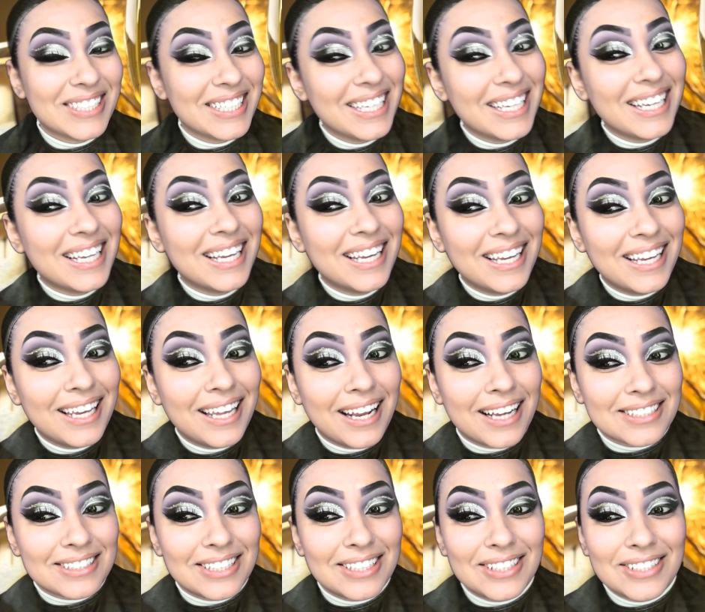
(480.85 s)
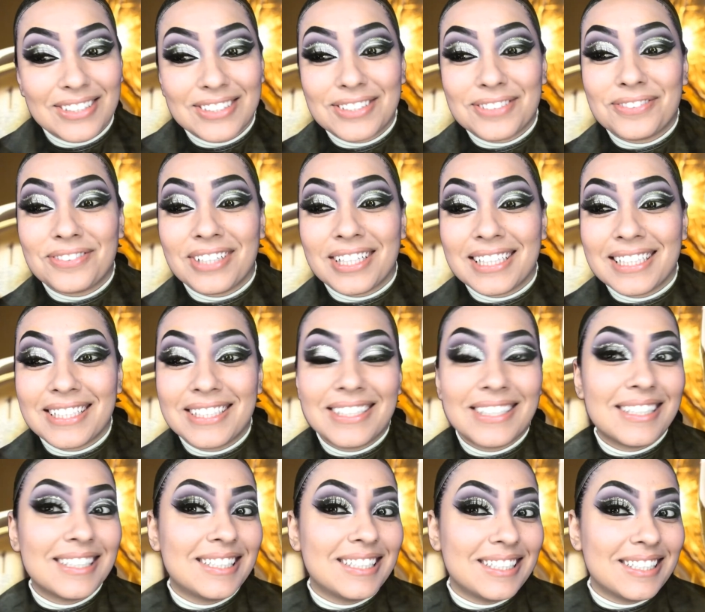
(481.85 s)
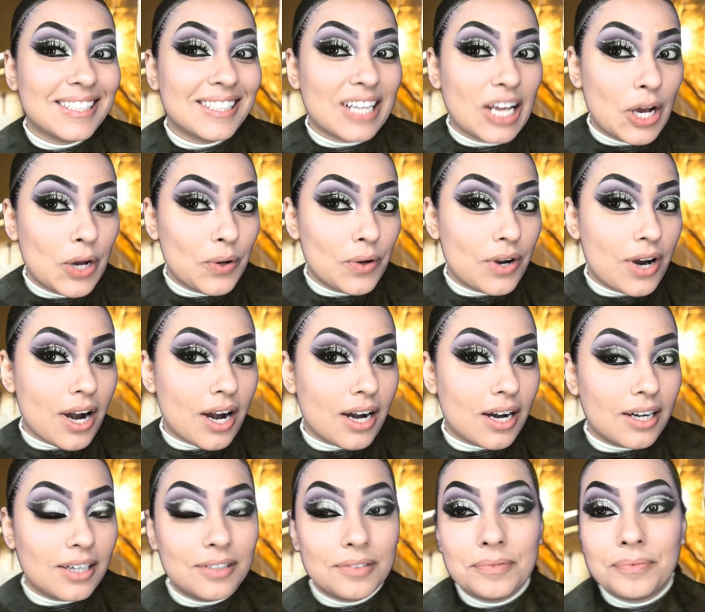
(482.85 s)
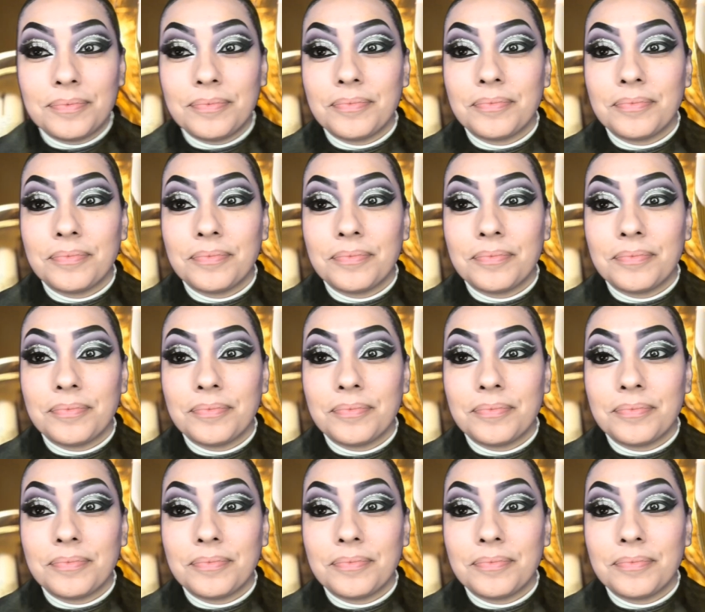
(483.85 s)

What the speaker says: It actually looks really good. Oh, girl.